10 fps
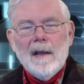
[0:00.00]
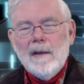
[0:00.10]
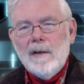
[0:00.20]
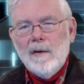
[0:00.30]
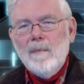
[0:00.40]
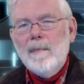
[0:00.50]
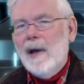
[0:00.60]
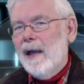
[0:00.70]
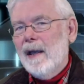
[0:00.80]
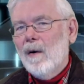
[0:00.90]
You
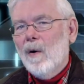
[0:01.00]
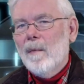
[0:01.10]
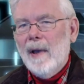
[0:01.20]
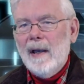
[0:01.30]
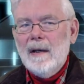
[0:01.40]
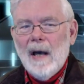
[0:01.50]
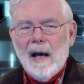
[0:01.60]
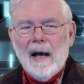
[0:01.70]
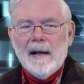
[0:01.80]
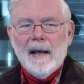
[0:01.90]
may or may
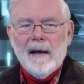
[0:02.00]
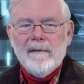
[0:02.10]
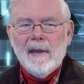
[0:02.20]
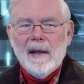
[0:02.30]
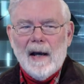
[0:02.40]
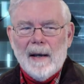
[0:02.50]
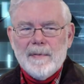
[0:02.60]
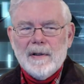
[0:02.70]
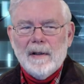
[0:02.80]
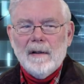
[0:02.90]
not have the
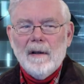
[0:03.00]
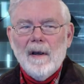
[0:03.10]
option